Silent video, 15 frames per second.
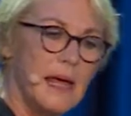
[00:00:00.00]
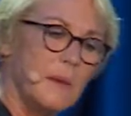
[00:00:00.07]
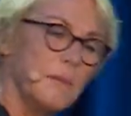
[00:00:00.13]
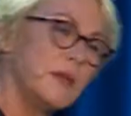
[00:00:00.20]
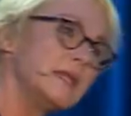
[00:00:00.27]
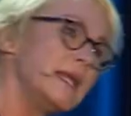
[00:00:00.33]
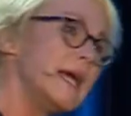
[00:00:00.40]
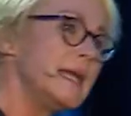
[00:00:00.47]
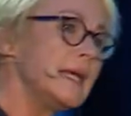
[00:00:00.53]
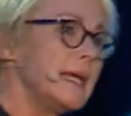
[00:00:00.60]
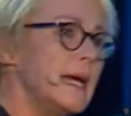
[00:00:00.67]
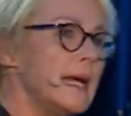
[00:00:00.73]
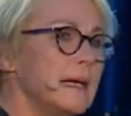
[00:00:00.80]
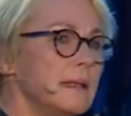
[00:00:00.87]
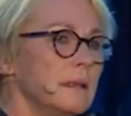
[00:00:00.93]
But then
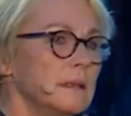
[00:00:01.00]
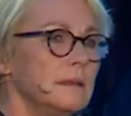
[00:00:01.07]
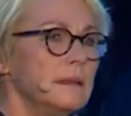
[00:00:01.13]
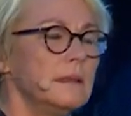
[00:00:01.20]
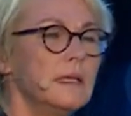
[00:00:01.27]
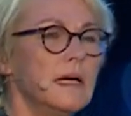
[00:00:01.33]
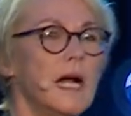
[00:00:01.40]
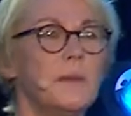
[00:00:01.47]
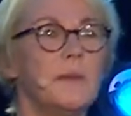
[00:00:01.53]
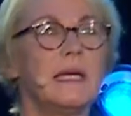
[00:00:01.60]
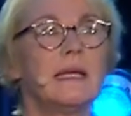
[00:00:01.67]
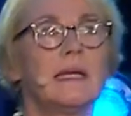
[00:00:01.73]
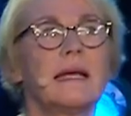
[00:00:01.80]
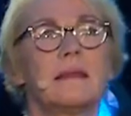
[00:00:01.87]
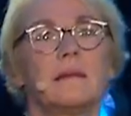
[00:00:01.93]
again, I
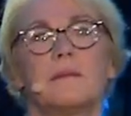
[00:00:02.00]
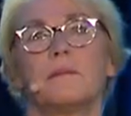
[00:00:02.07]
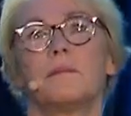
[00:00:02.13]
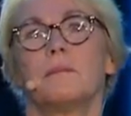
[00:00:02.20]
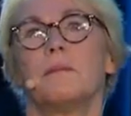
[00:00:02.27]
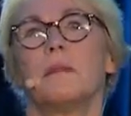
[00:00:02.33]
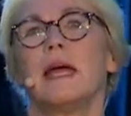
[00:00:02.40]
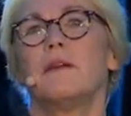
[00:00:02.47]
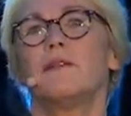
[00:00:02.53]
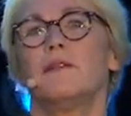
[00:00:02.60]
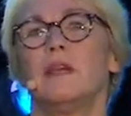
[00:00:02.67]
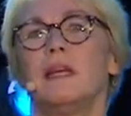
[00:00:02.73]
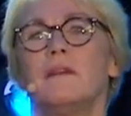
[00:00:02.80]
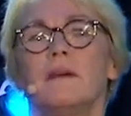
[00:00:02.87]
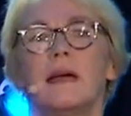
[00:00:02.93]
mean, that may
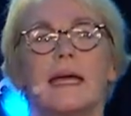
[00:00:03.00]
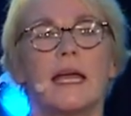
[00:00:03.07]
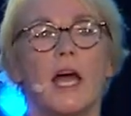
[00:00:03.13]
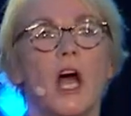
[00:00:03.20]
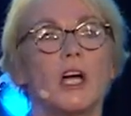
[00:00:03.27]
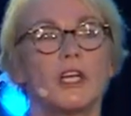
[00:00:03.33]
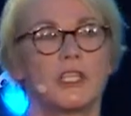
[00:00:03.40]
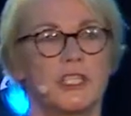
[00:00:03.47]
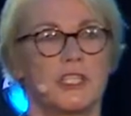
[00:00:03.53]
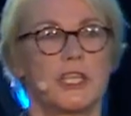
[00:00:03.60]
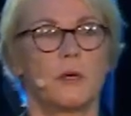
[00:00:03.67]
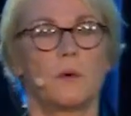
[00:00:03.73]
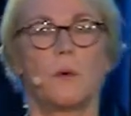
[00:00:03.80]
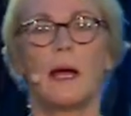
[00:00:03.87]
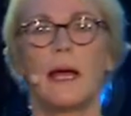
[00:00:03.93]
feel very harsh
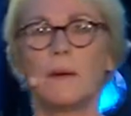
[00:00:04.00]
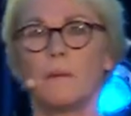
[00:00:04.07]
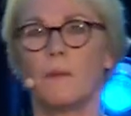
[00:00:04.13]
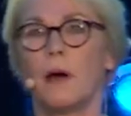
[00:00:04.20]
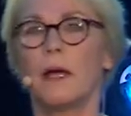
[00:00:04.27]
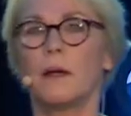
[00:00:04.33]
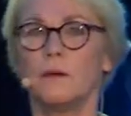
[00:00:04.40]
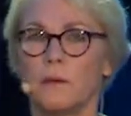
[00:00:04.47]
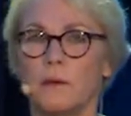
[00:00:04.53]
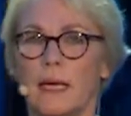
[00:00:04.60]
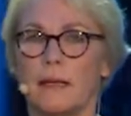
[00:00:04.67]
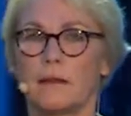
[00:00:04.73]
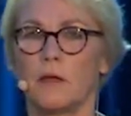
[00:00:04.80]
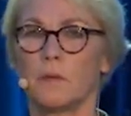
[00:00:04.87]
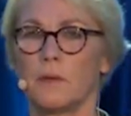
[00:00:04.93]
in a way. Why do you
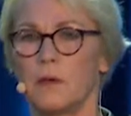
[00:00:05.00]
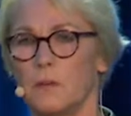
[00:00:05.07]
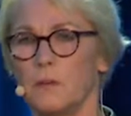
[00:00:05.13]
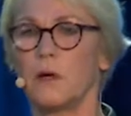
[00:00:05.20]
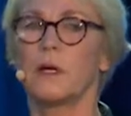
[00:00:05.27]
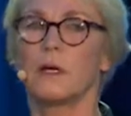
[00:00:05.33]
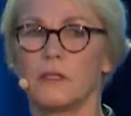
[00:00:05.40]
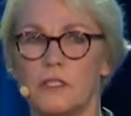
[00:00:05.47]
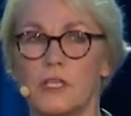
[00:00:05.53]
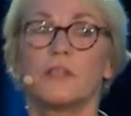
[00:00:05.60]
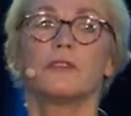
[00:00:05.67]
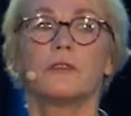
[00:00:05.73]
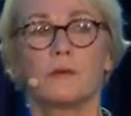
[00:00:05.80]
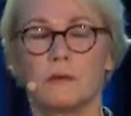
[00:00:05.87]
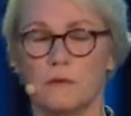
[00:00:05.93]
get up in the morning
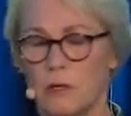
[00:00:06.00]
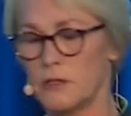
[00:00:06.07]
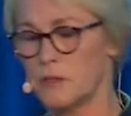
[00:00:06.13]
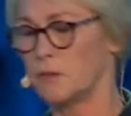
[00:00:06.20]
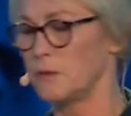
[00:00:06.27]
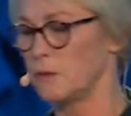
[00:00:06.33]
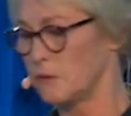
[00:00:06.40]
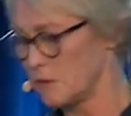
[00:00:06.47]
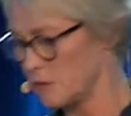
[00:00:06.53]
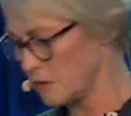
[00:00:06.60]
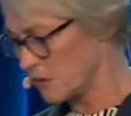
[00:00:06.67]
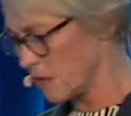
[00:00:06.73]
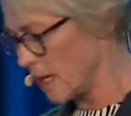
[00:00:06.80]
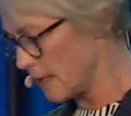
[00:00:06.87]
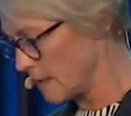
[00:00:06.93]
just to contribute to
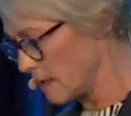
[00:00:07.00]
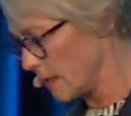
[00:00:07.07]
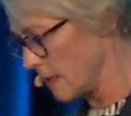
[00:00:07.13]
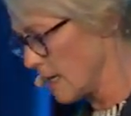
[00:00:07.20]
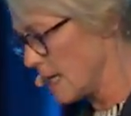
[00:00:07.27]
society?